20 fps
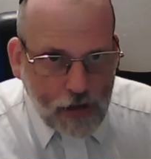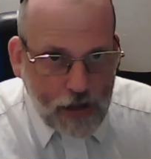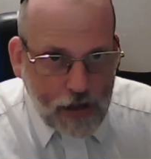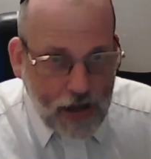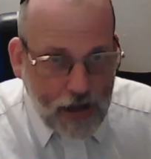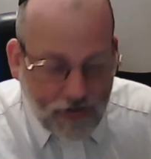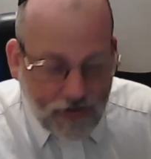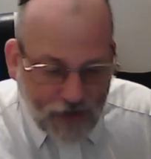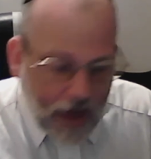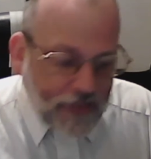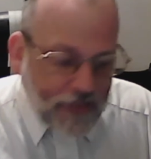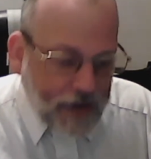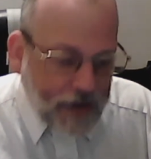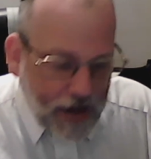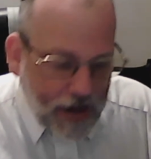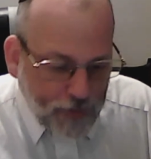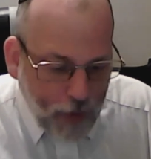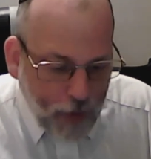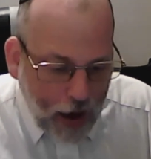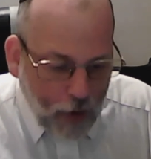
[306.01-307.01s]
If nothing
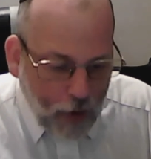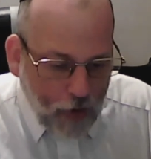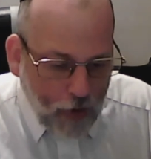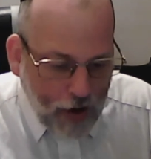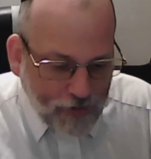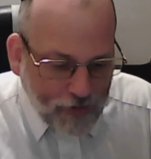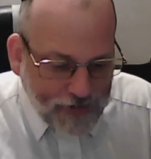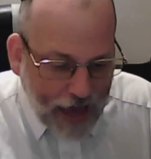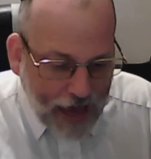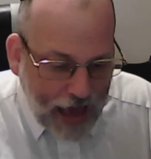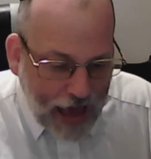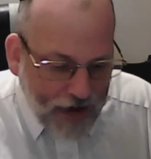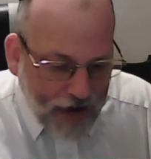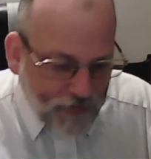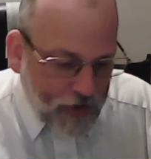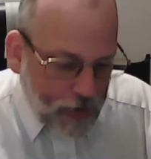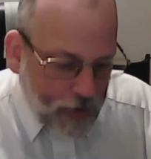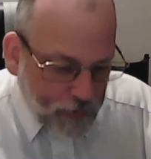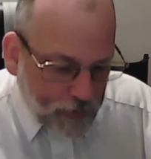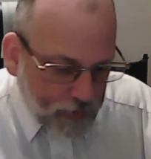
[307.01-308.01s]
has power outside of
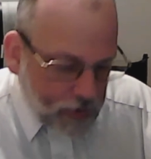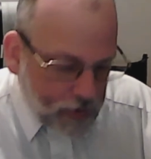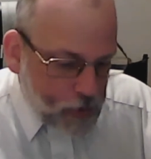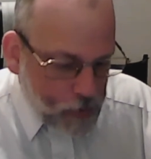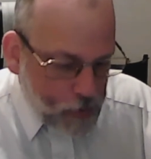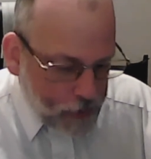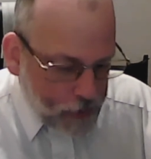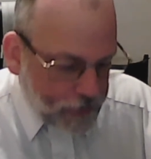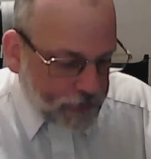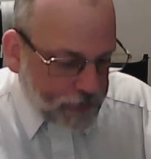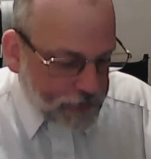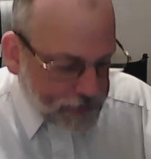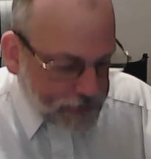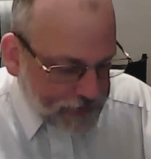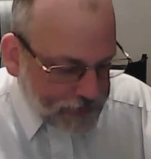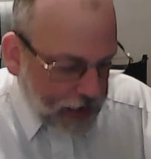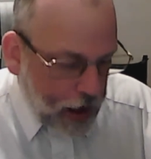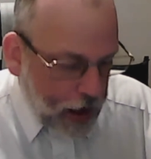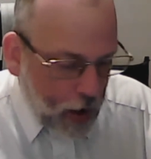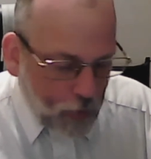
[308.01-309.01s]
him,
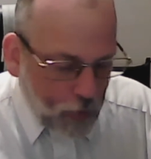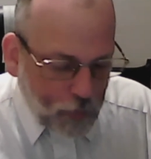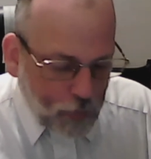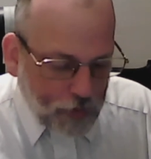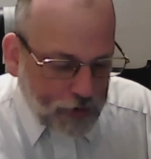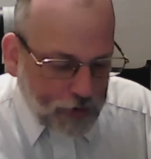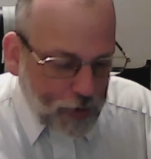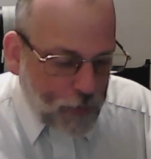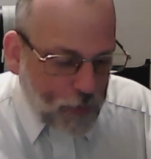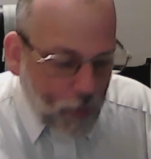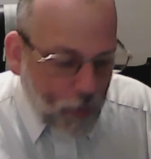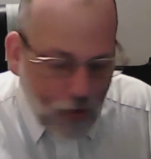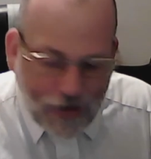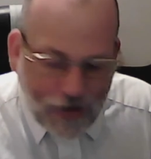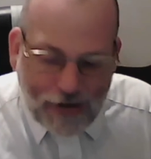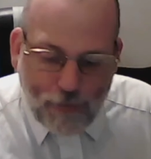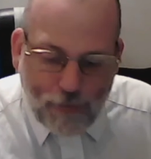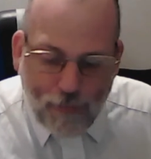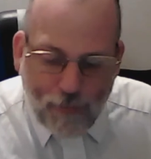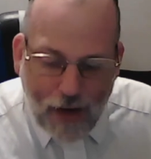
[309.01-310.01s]
so you're
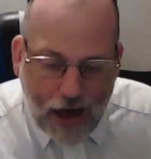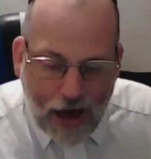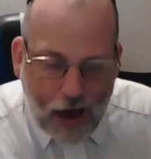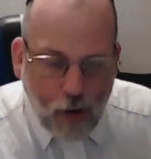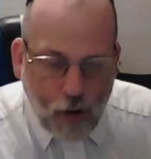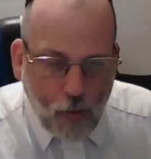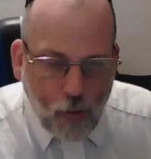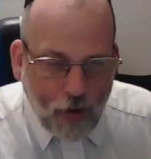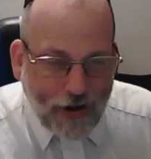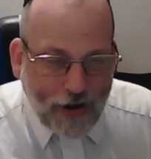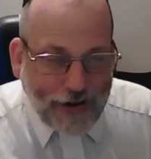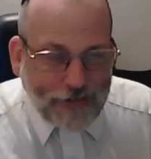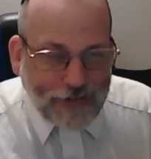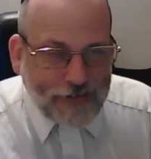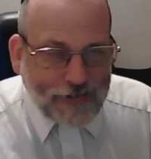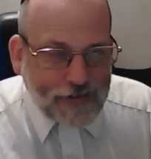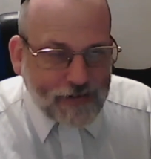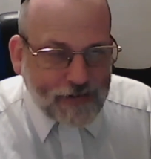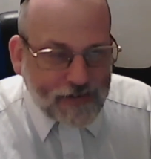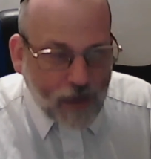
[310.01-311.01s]
putting power
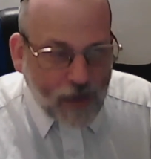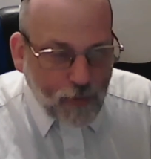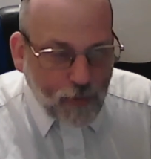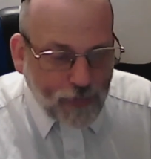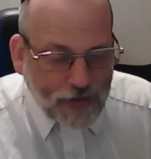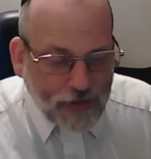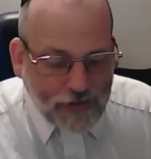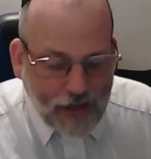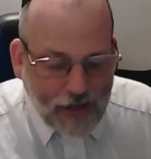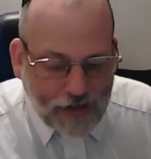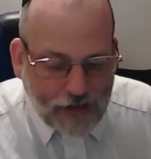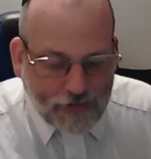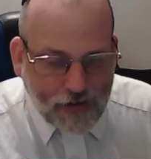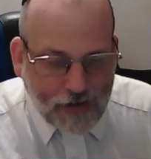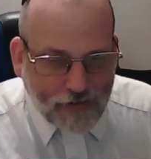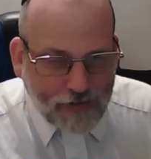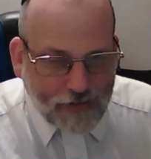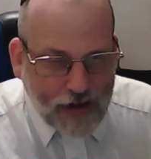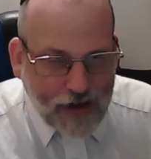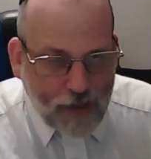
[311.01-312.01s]
into something that
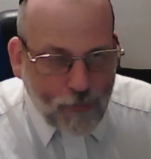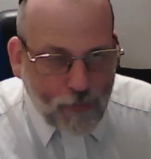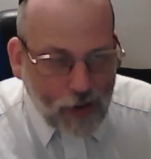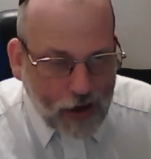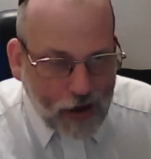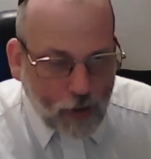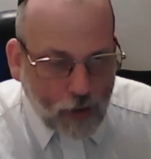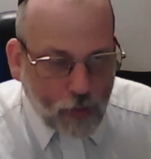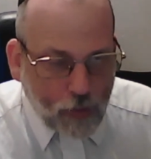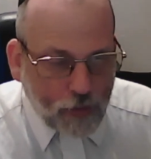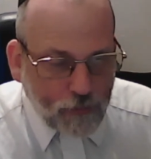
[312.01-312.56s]
doesn't have power.